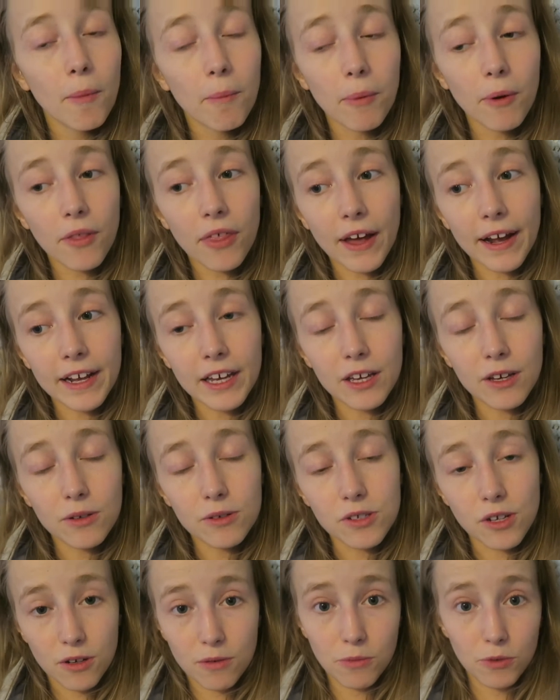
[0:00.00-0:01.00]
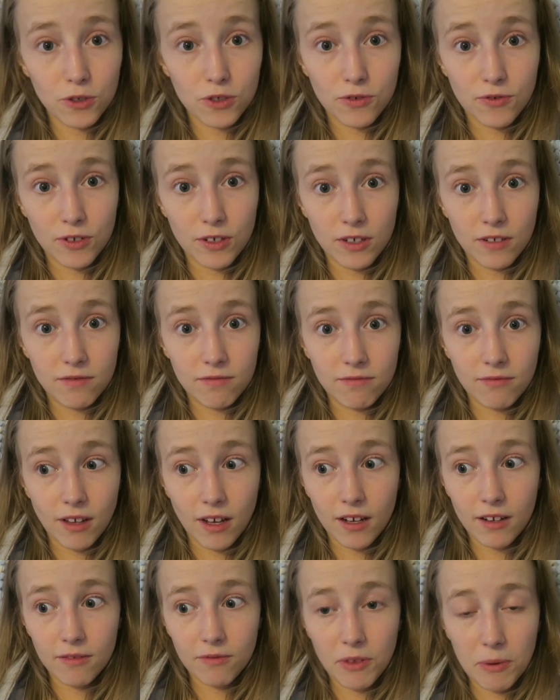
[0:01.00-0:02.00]
but thank you so much for,
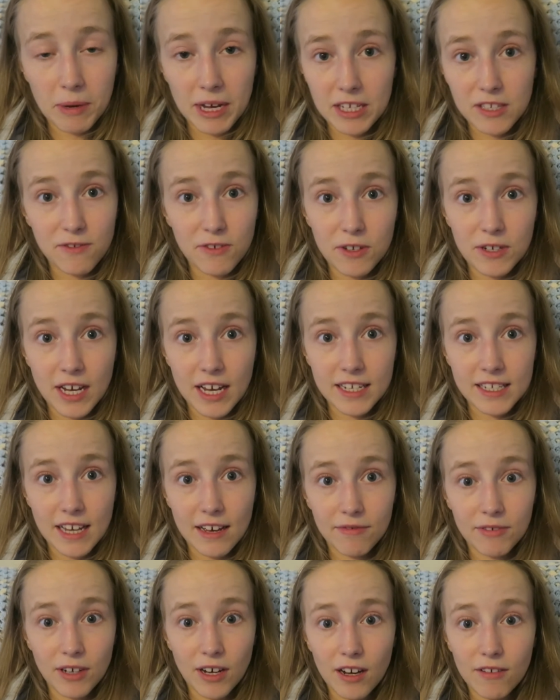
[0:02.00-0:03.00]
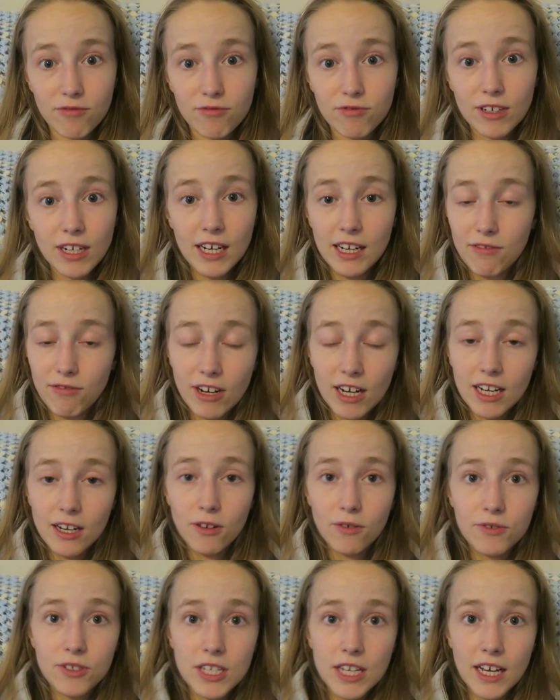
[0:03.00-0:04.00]
like, the best few days ever. I've really, really
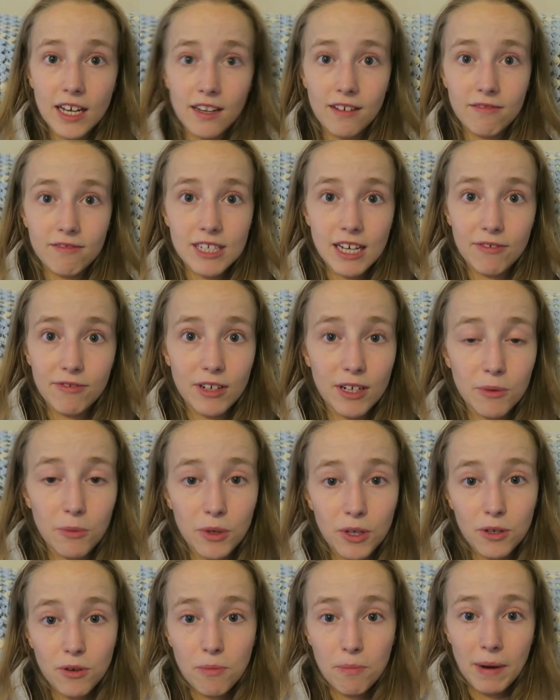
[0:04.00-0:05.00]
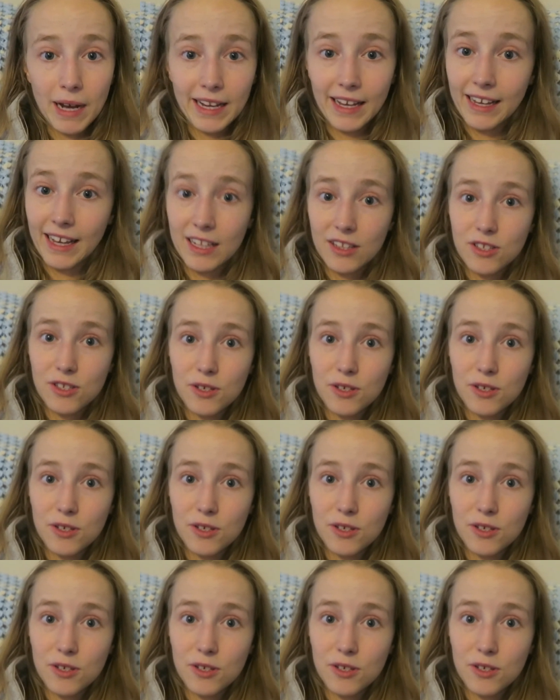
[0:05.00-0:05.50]
loved it, and definitely want to come back again